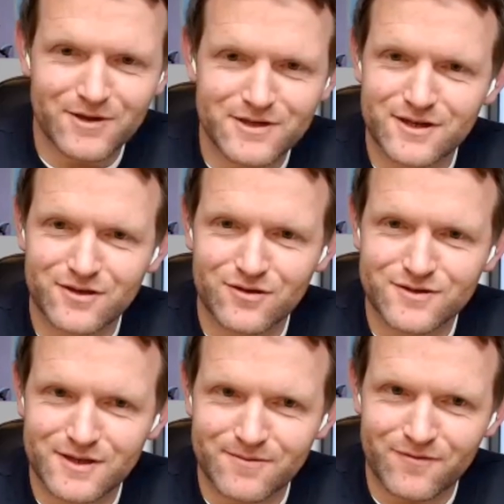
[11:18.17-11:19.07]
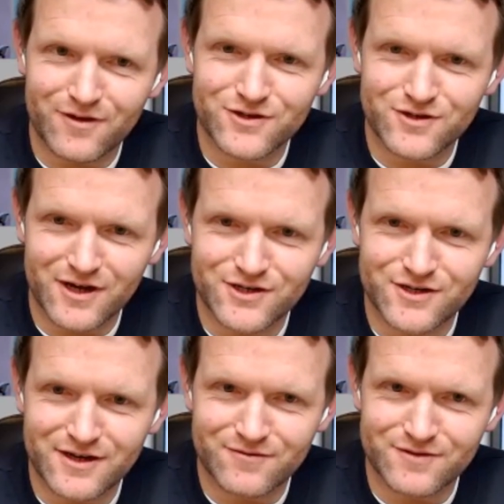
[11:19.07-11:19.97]
must have got some
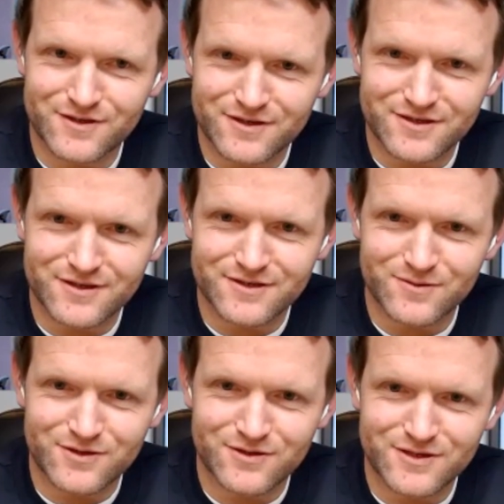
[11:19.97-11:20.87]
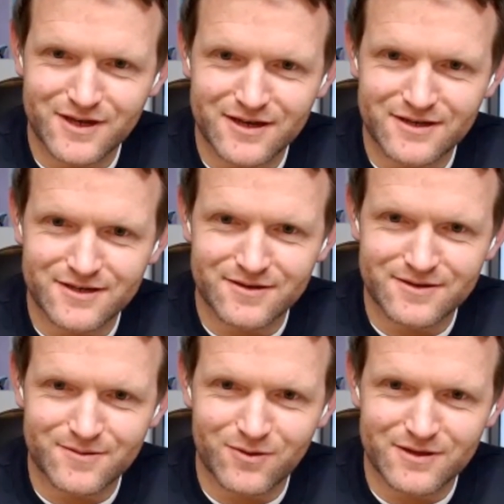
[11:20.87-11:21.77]
frustration and resistance when you started to
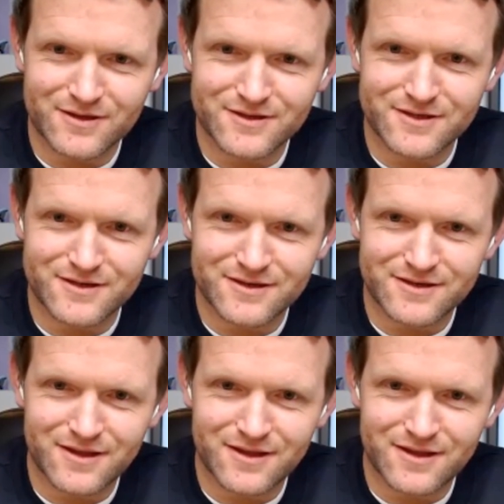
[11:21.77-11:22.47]
bring this in.